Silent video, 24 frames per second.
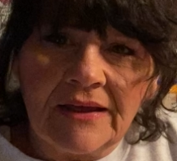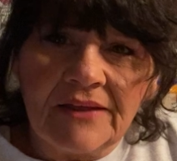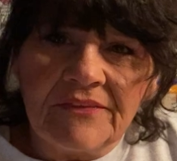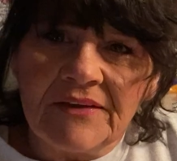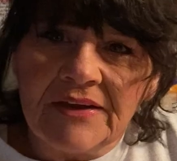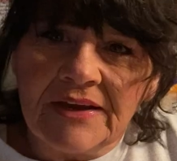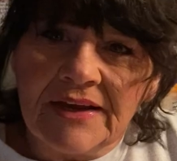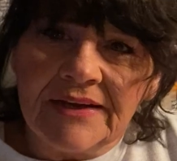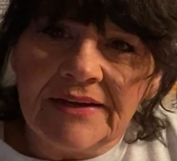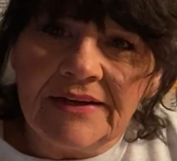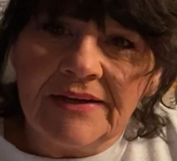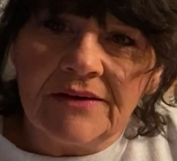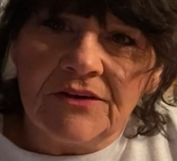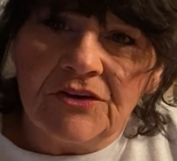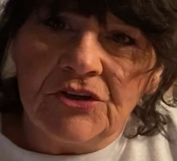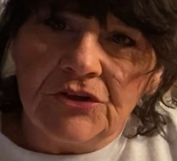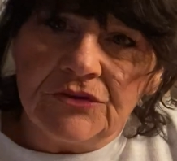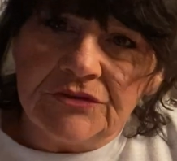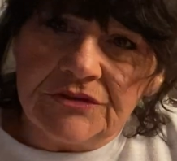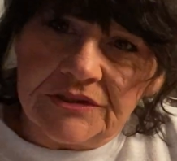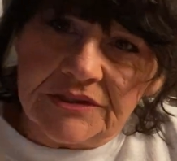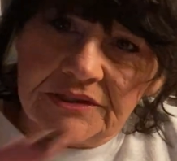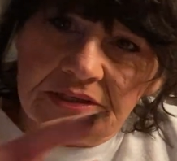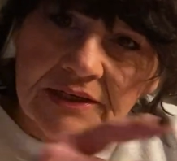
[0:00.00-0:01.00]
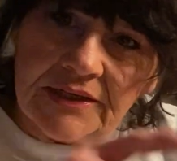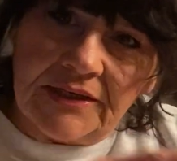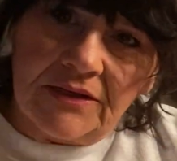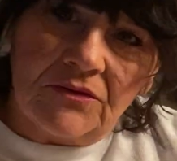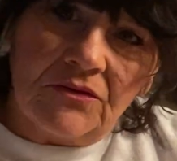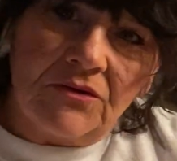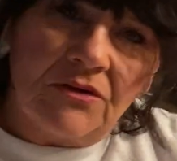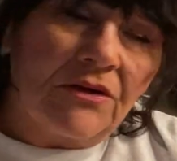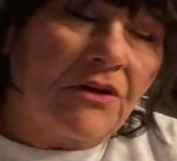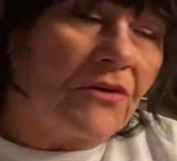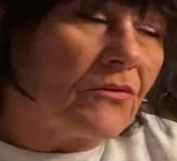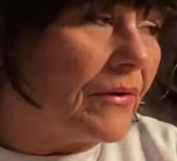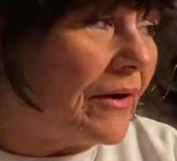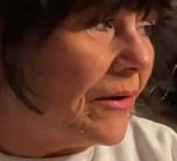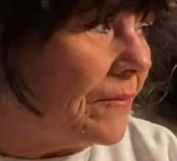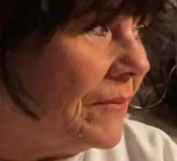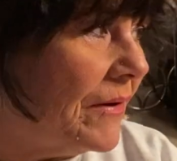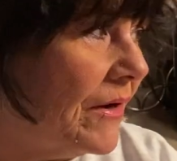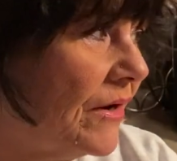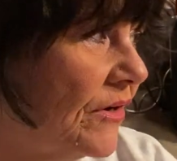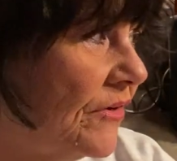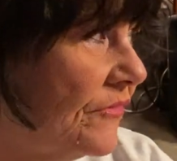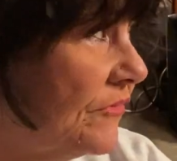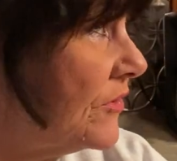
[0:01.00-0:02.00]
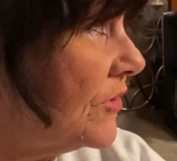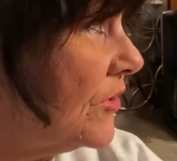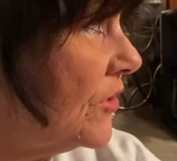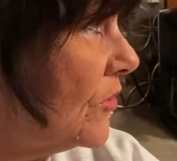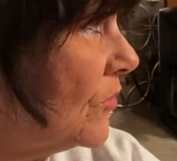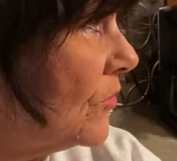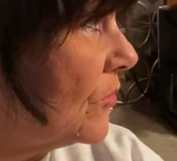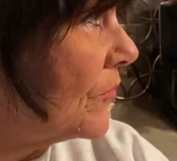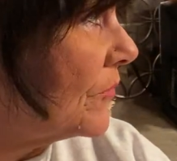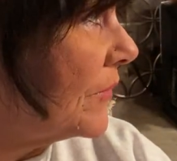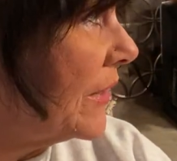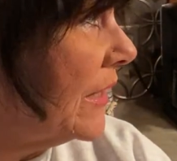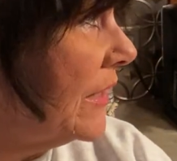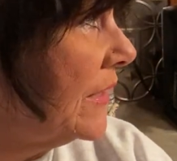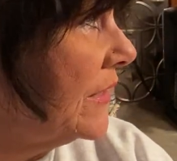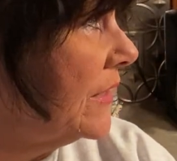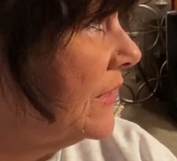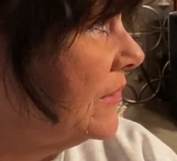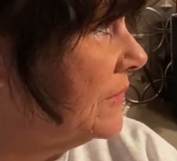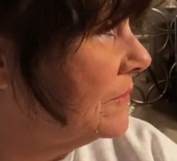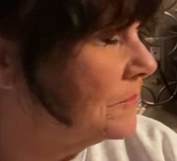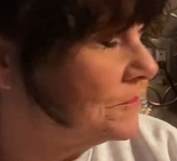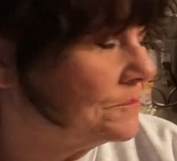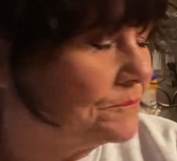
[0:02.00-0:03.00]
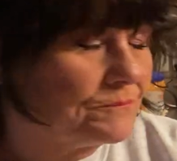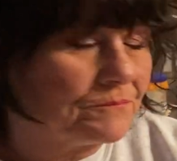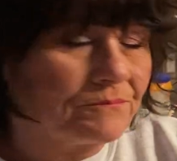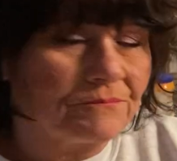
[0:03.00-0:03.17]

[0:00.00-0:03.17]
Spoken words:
think I need a new seal around my oven door, Randy.